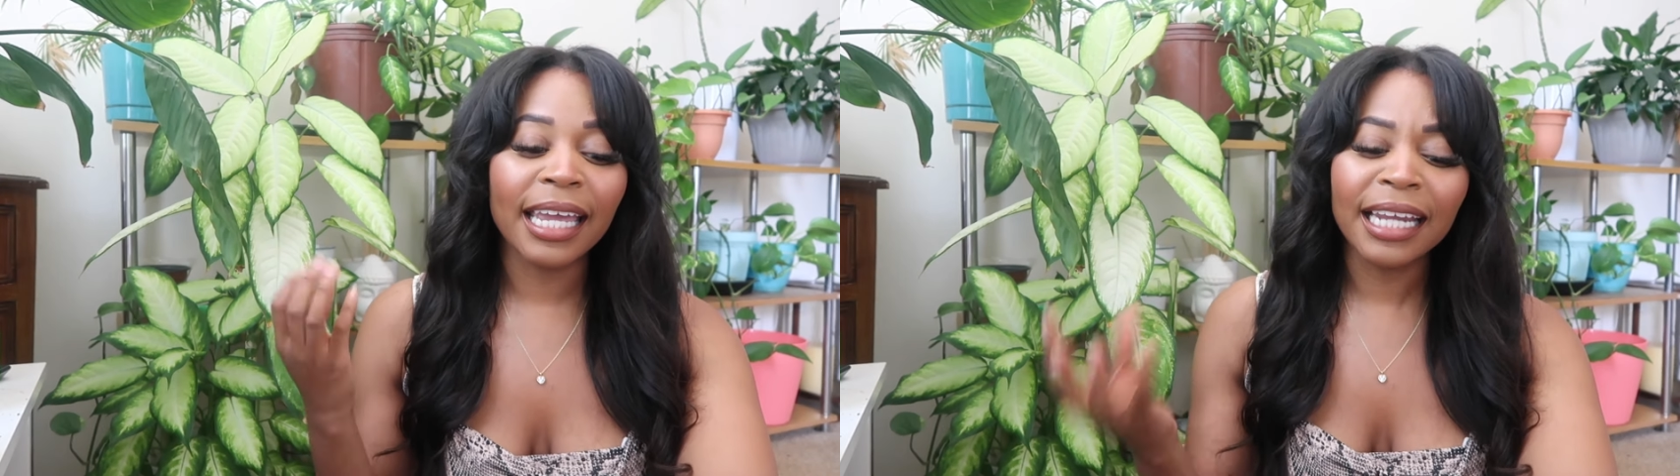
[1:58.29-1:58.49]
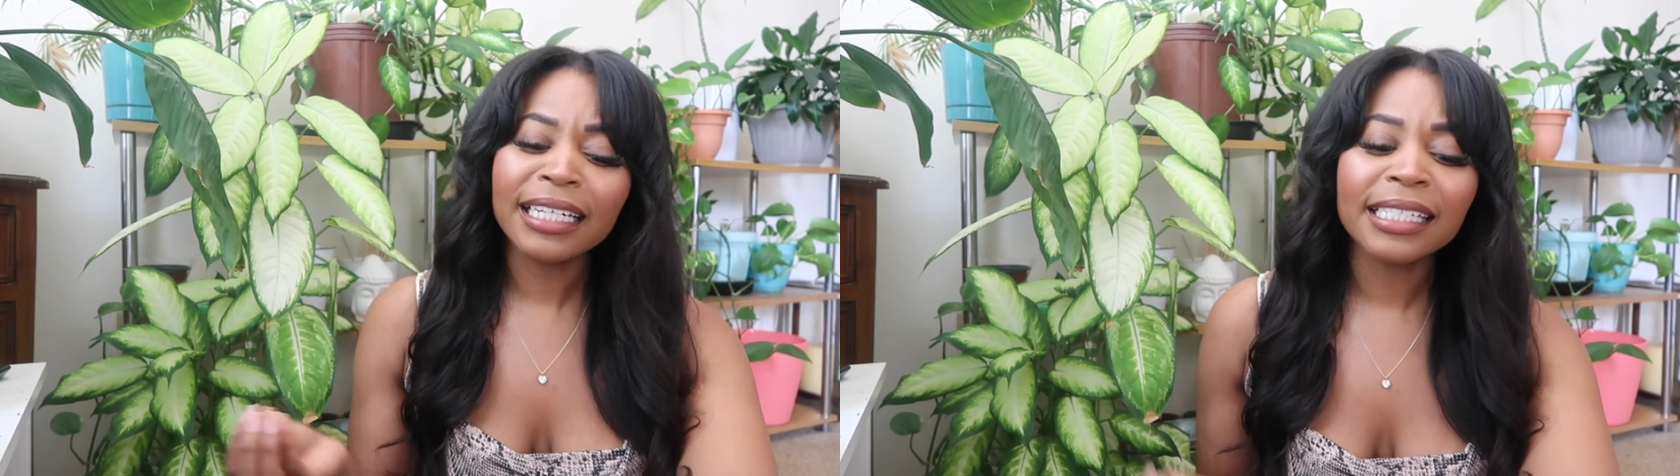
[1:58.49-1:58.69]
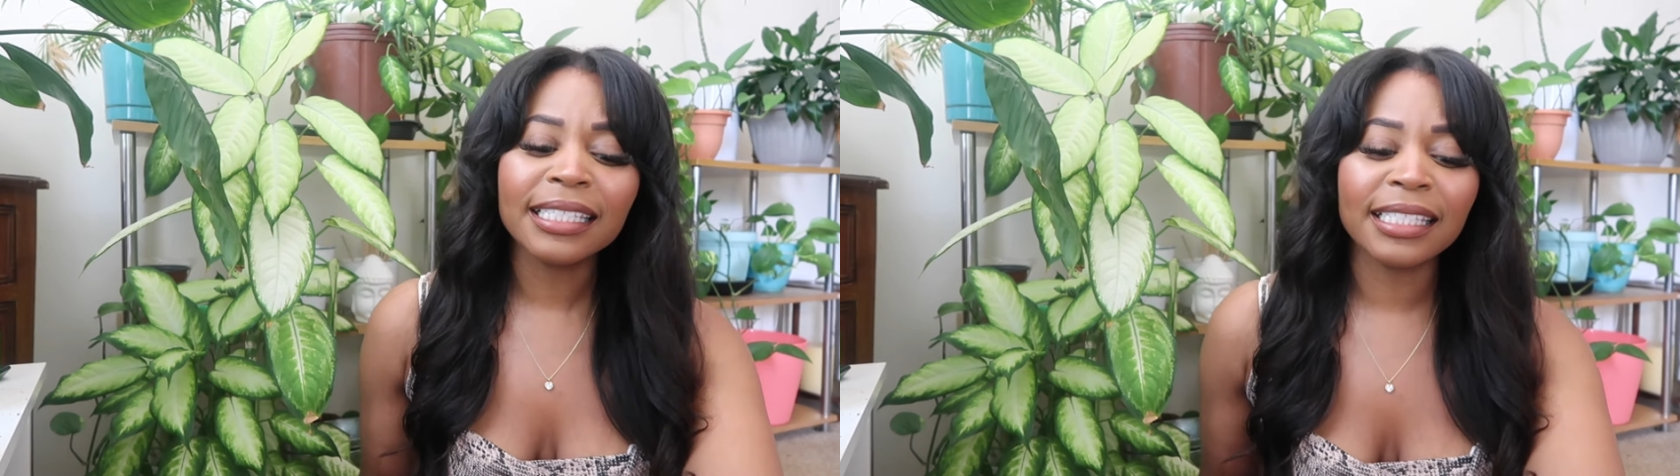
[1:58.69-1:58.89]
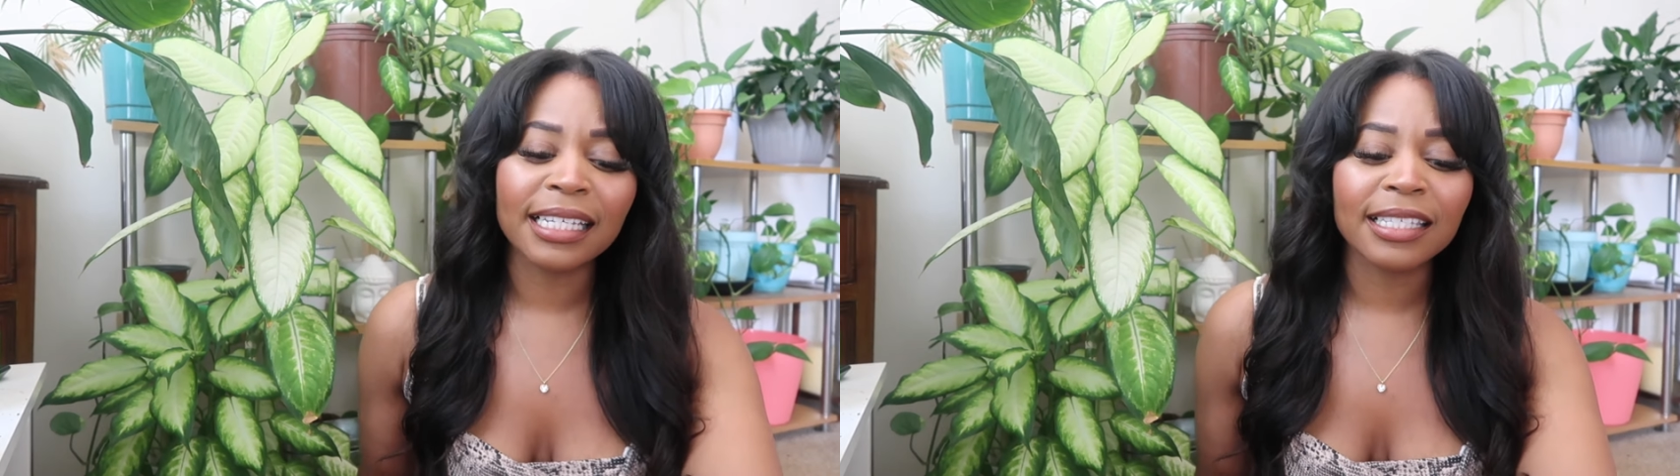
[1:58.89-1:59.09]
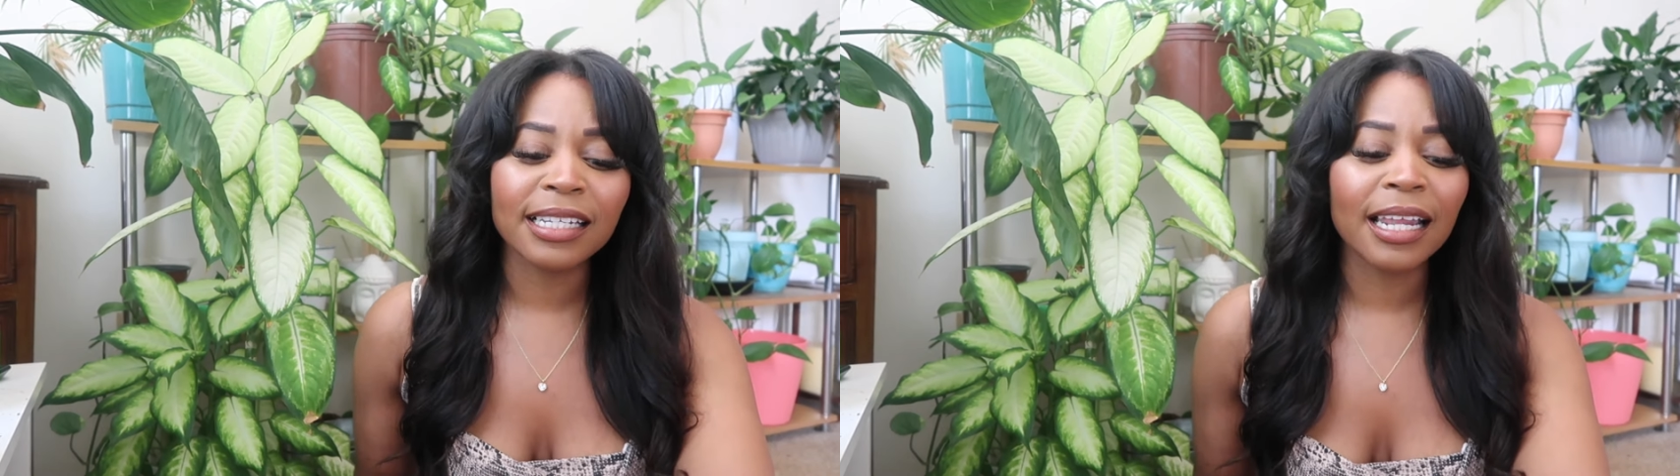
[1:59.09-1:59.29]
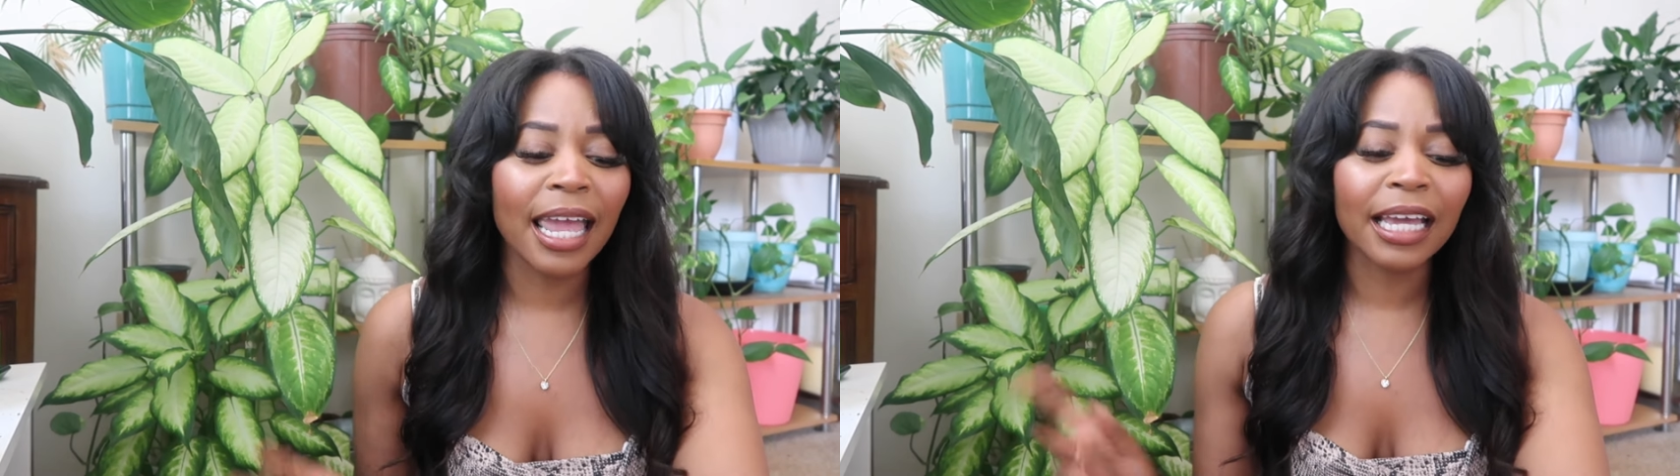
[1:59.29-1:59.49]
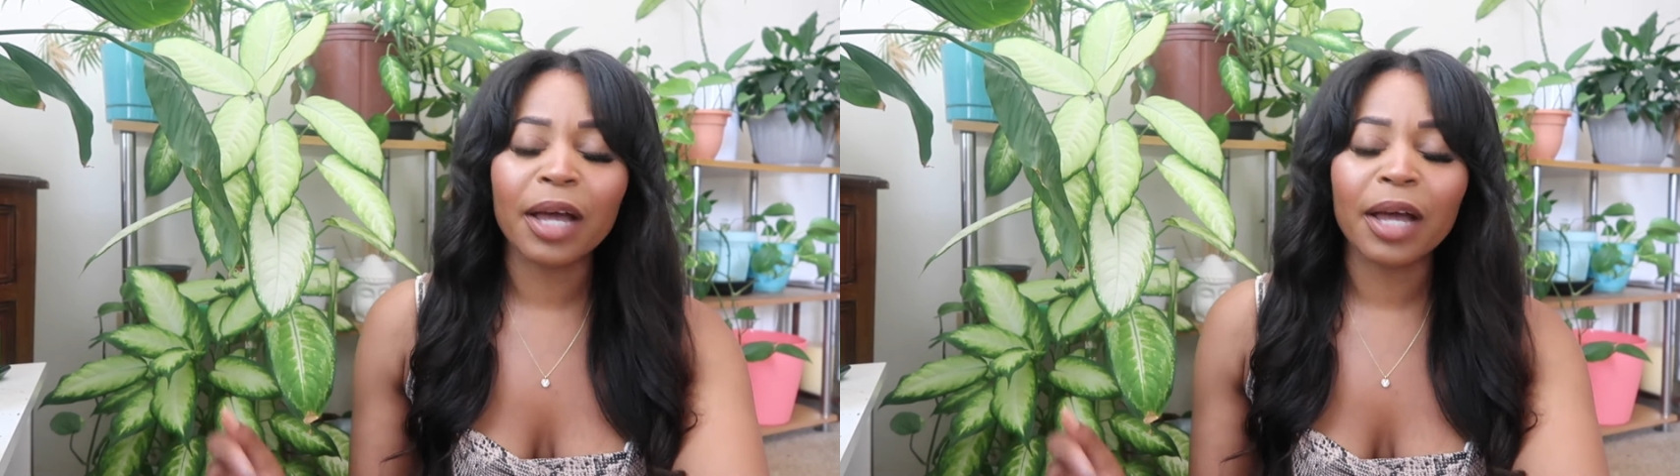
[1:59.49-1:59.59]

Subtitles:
inconsistent and